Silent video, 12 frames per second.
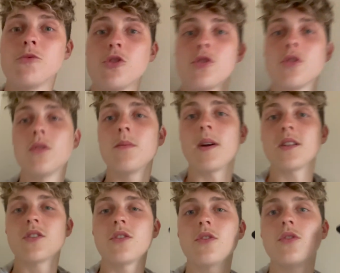Just doing my
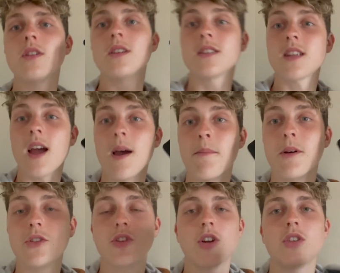to-do list and
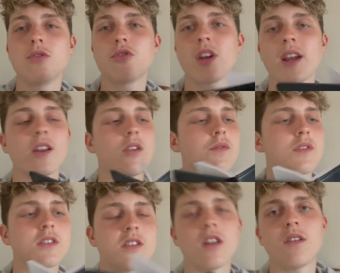my journal, checking off
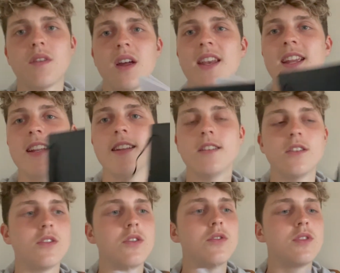the stuff I needed
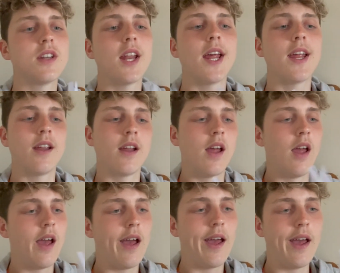to do today.
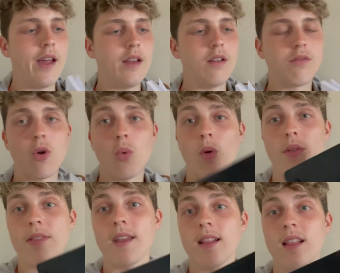And I've got
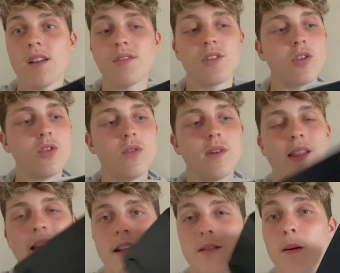one thing left to do, and
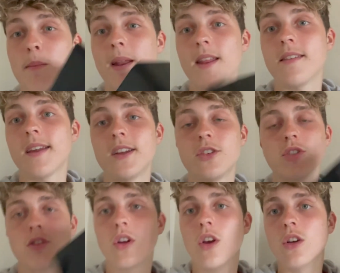that's my
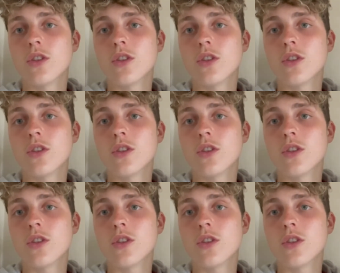meditation.